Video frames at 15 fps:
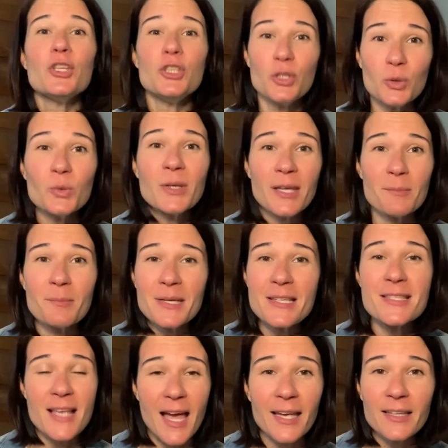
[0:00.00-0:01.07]
You can be
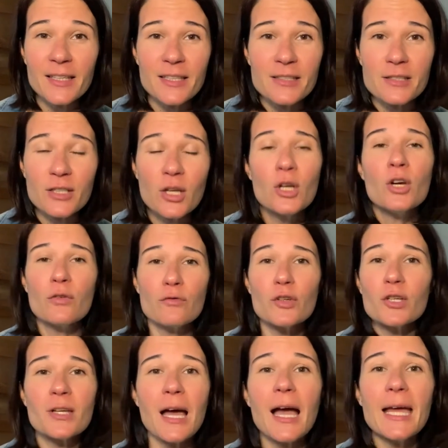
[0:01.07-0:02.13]
silent for
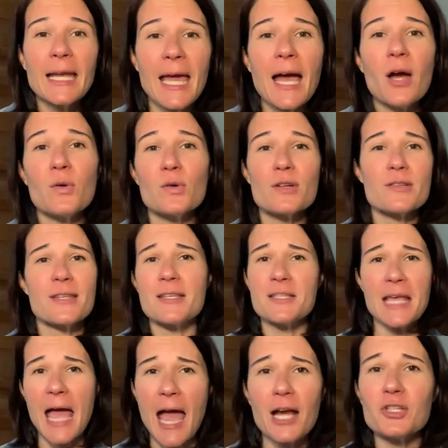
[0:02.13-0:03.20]
9 hours. It's
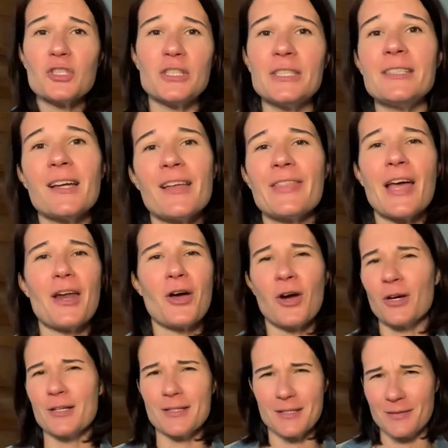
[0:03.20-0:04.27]
actually not that
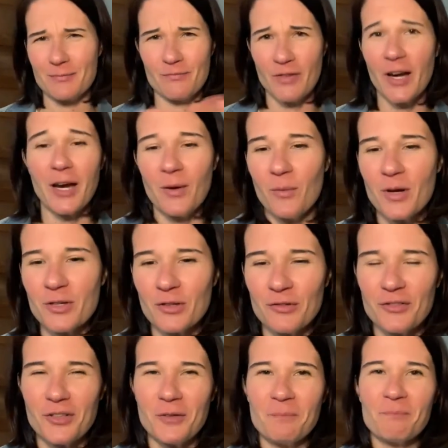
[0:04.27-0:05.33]
hard. It's very
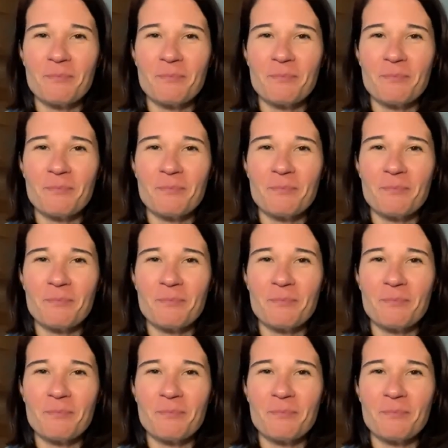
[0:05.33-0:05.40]
wonderful.